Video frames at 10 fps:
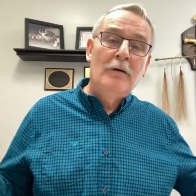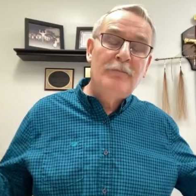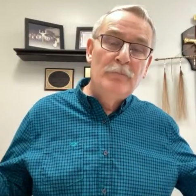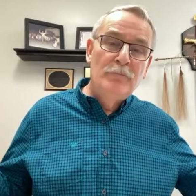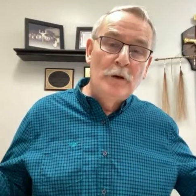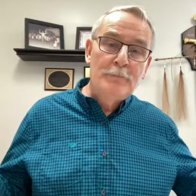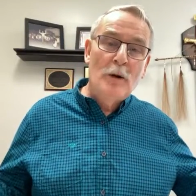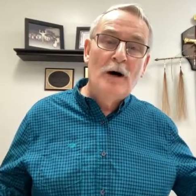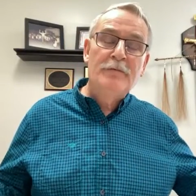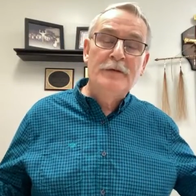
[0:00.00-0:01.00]
a
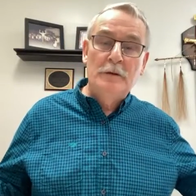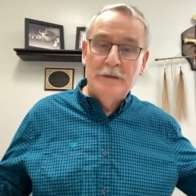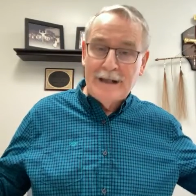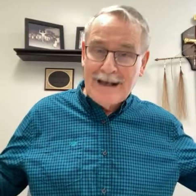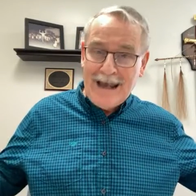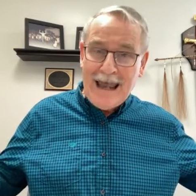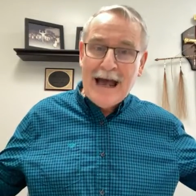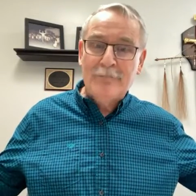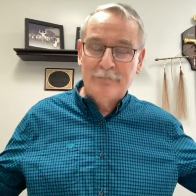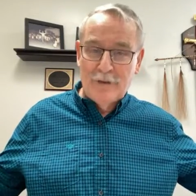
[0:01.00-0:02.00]
football field and a
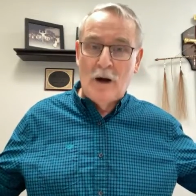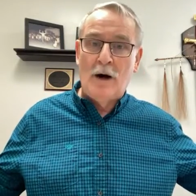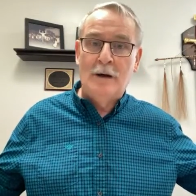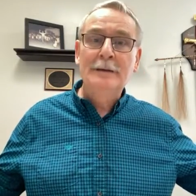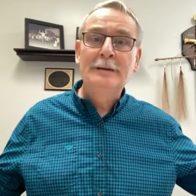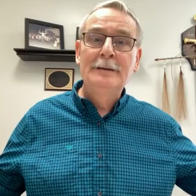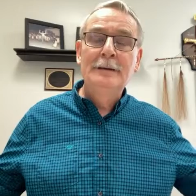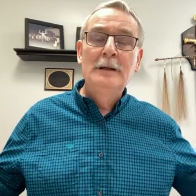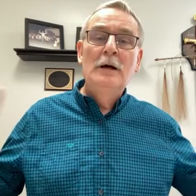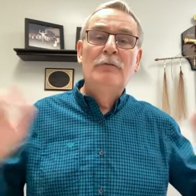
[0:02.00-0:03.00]
half long
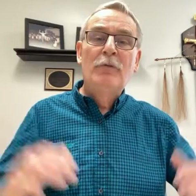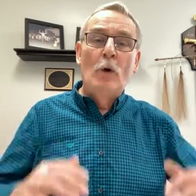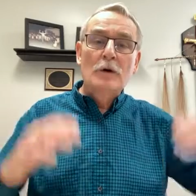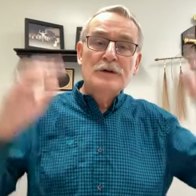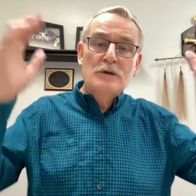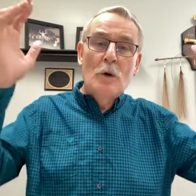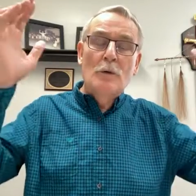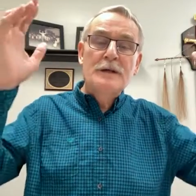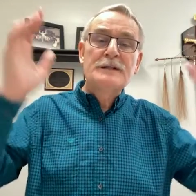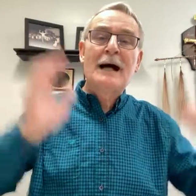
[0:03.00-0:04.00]
four
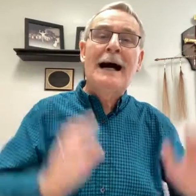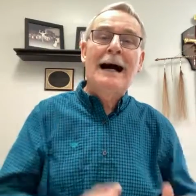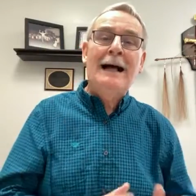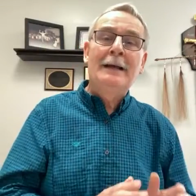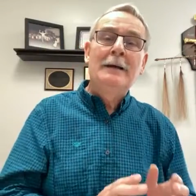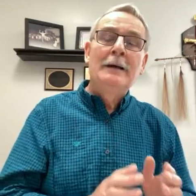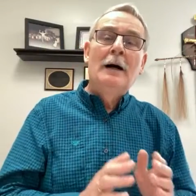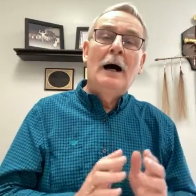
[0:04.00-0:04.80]
stories high,